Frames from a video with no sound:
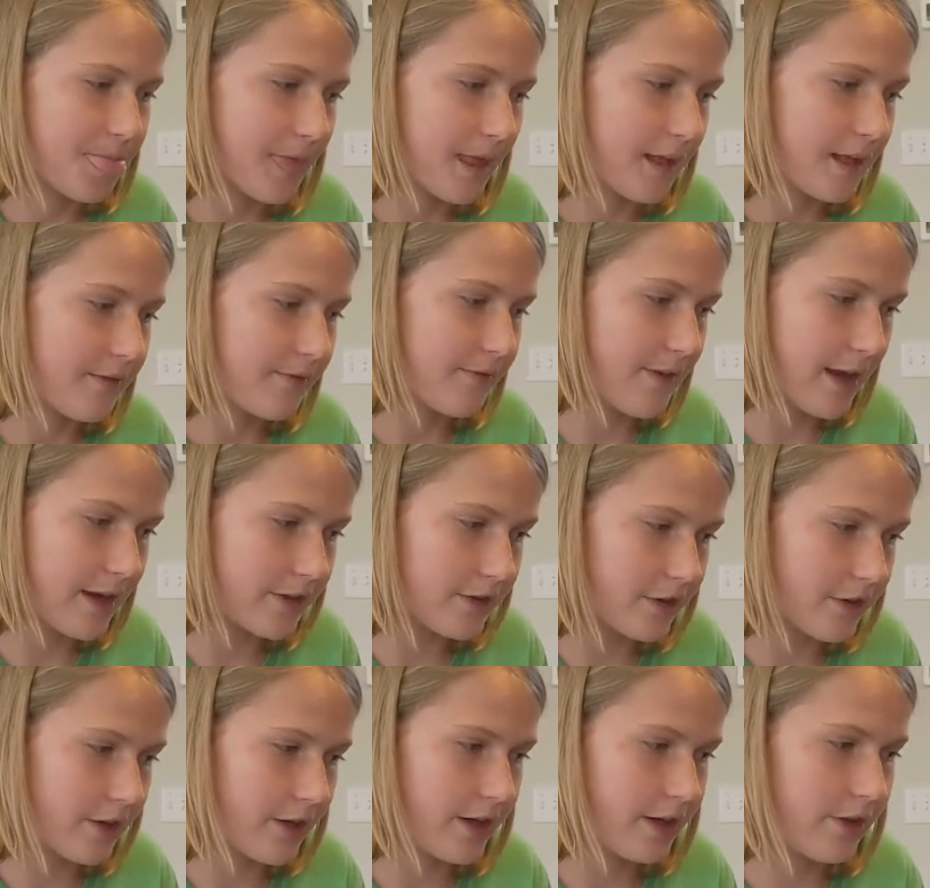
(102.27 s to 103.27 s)
in
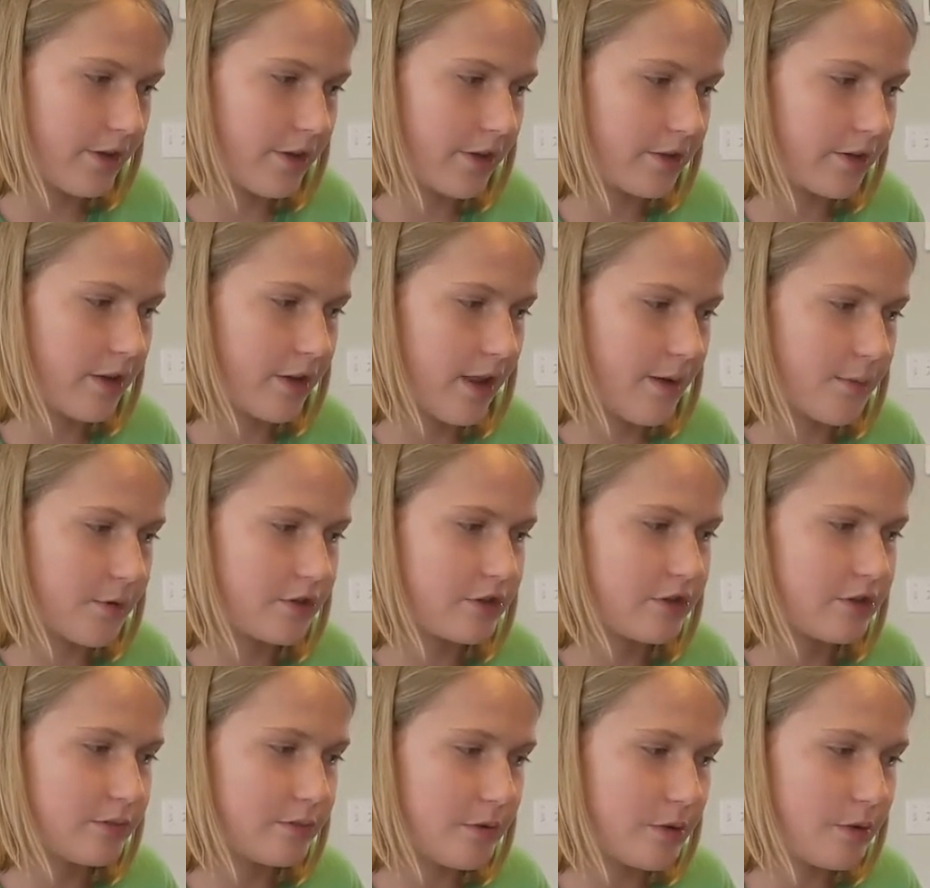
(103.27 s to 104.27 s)
vector it looks a lot more
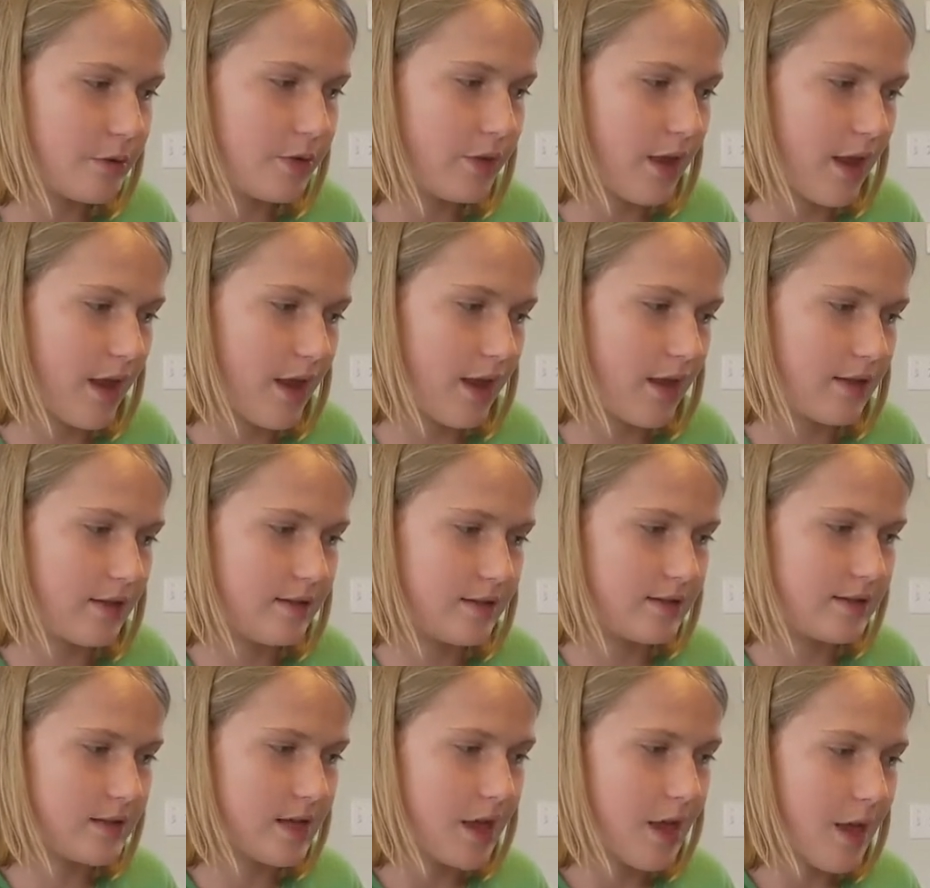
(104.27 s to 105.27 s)
smooth
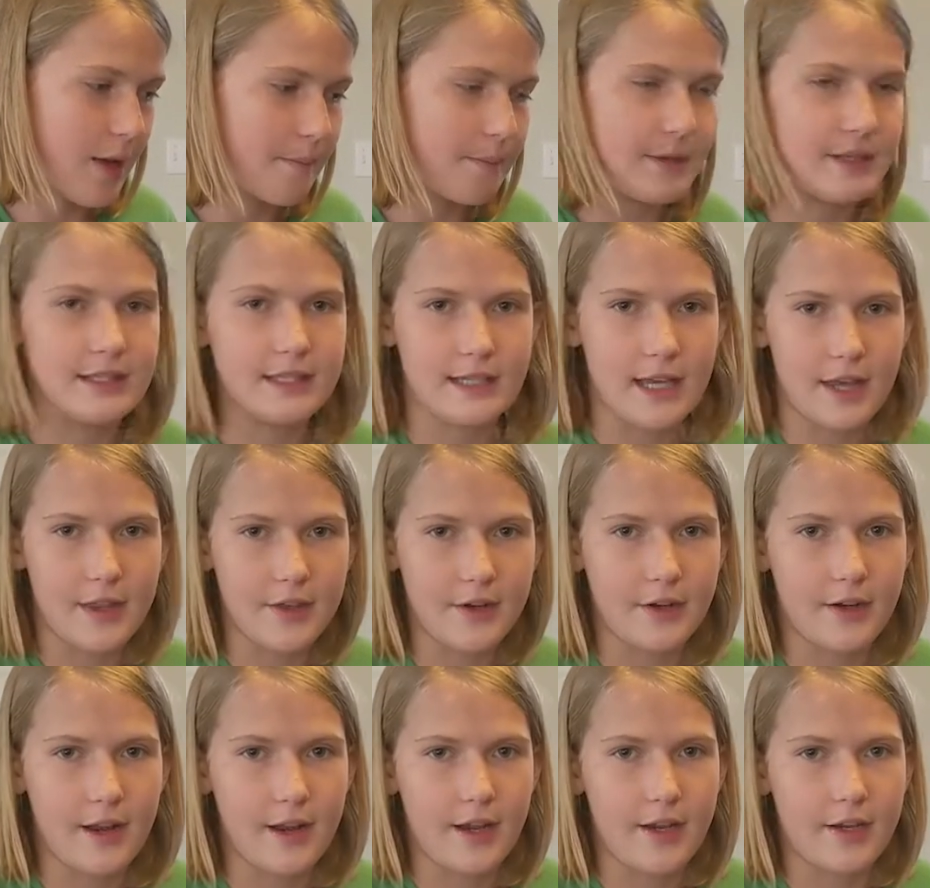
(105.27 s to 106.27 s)
and put
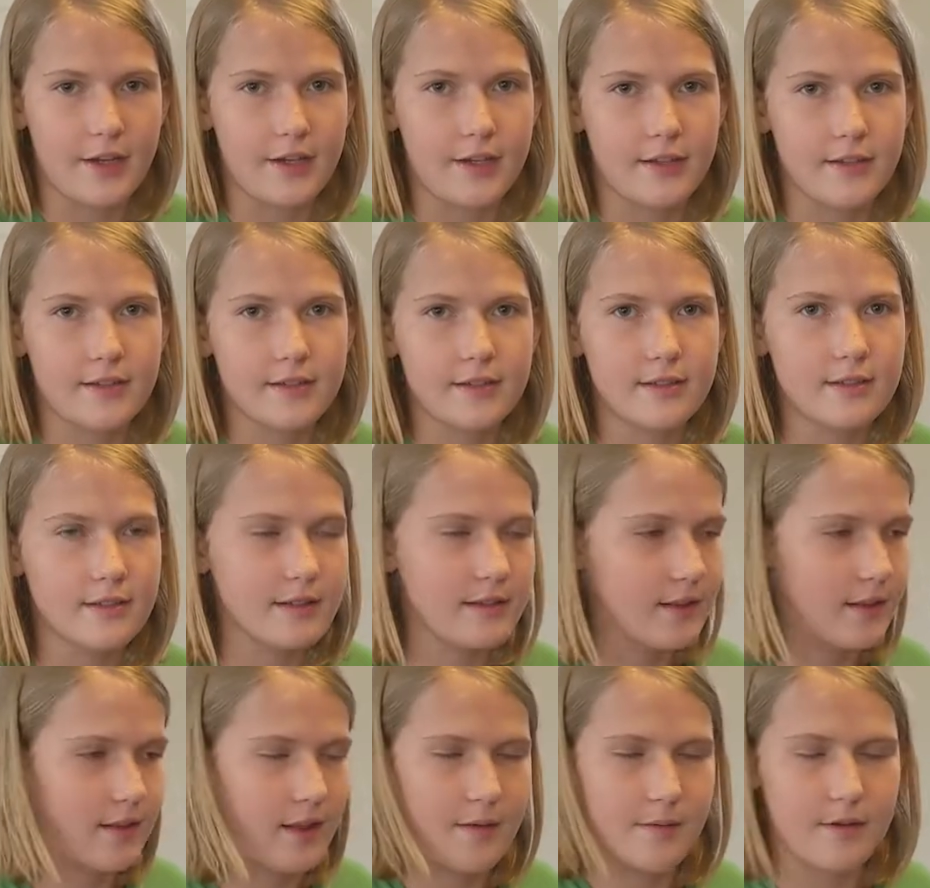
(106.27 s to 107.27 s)
together and
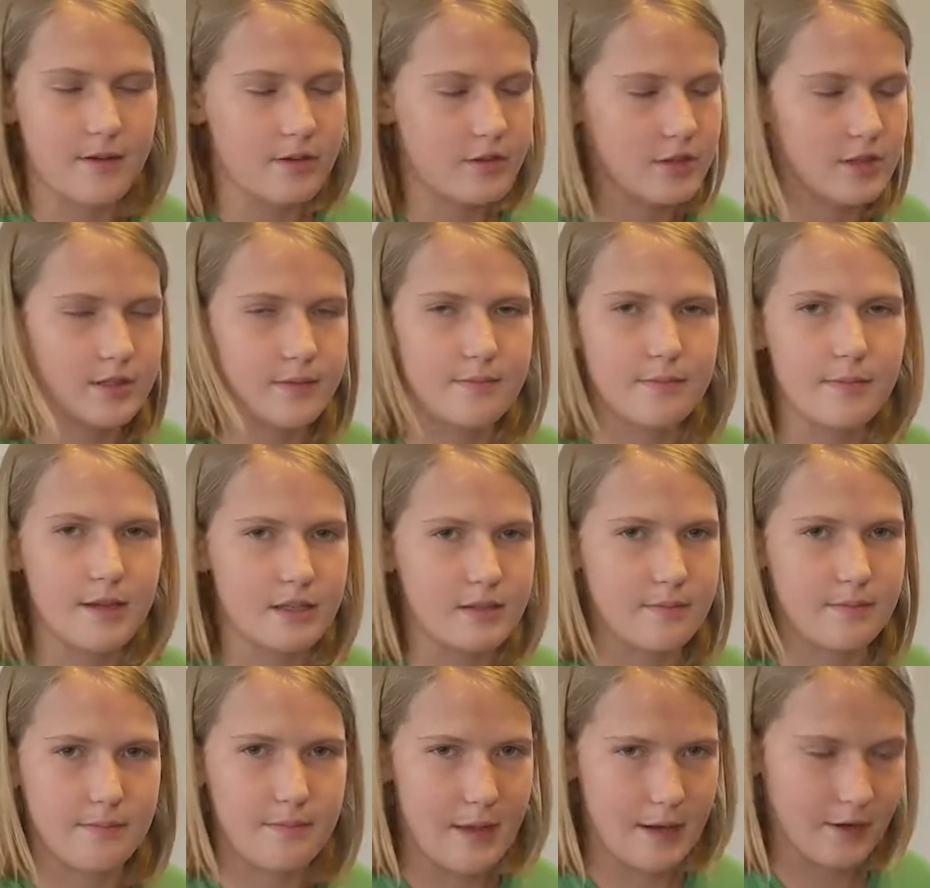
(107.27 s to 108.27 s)
just
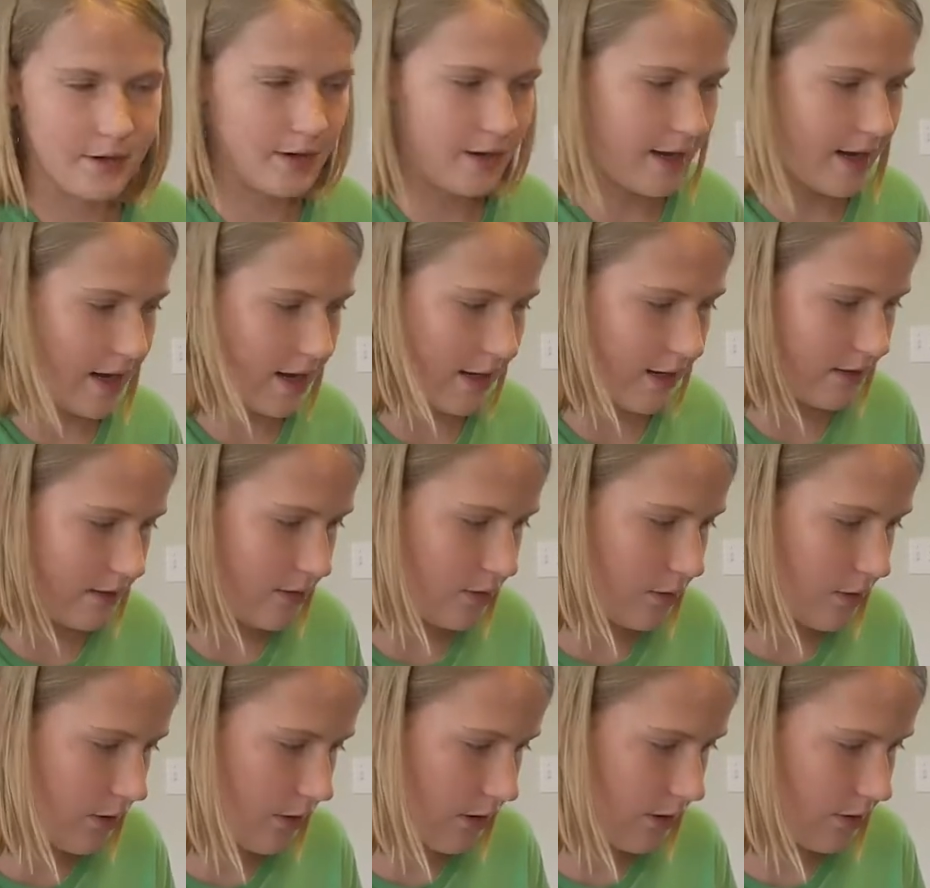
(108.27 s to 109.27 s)
much better, and
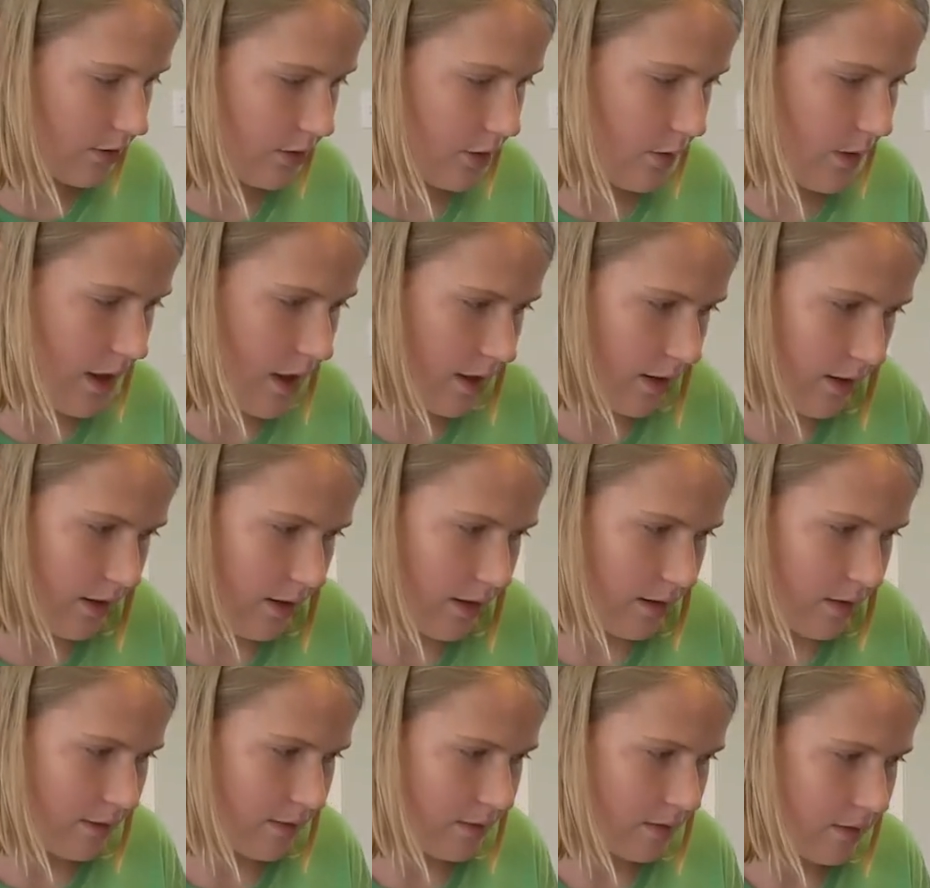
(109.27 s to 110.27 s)
you can also edit
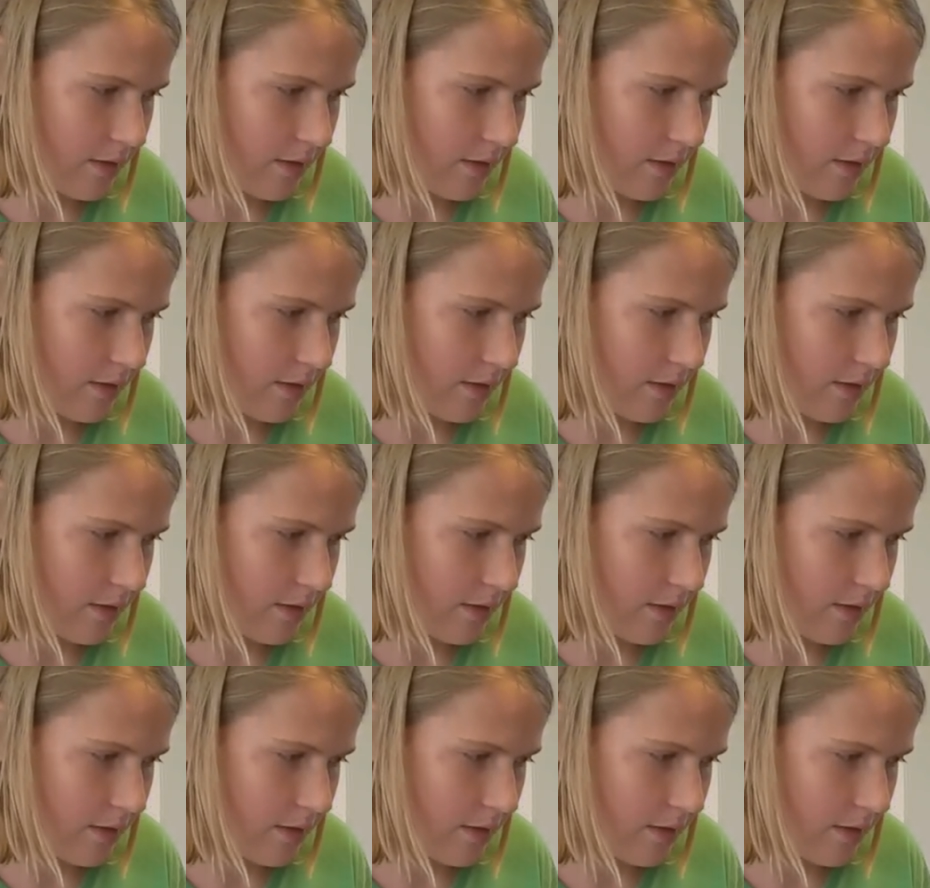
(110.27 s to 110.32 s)
it.